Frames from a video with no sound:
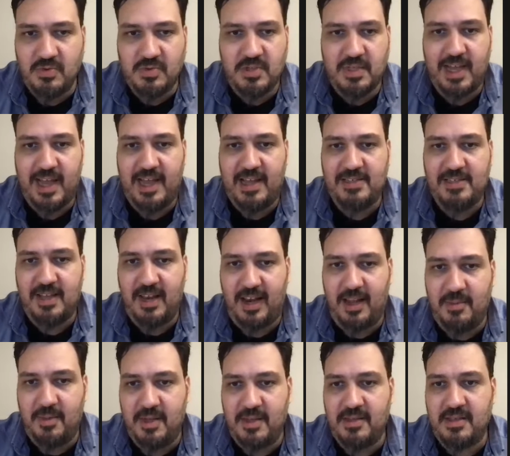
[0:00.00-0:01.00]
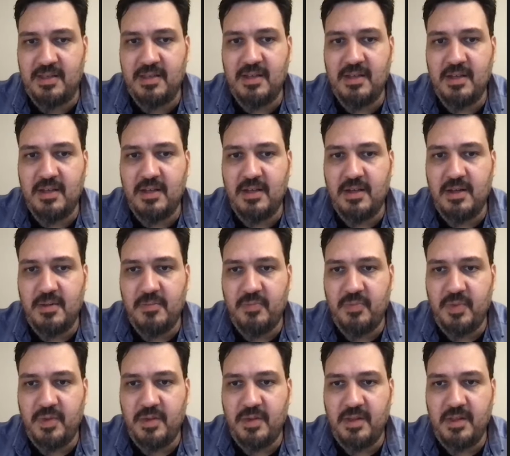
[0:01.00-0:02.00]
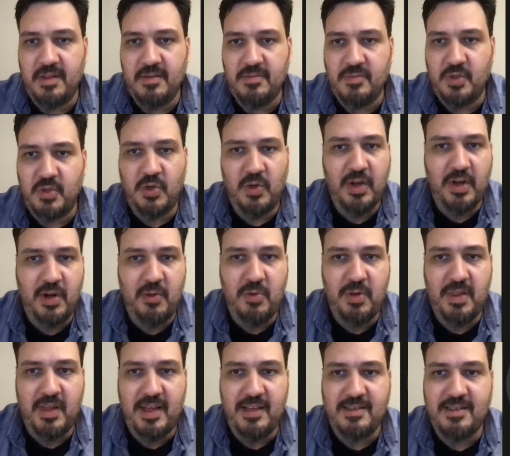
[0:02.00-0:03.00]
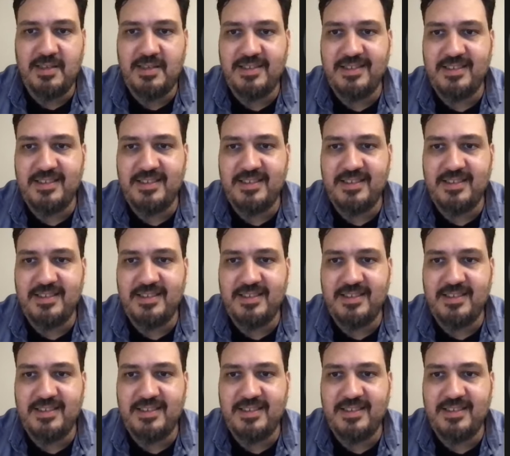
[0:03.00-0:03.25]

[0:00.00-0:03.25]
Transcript: sky is the limit. Do you agree with that?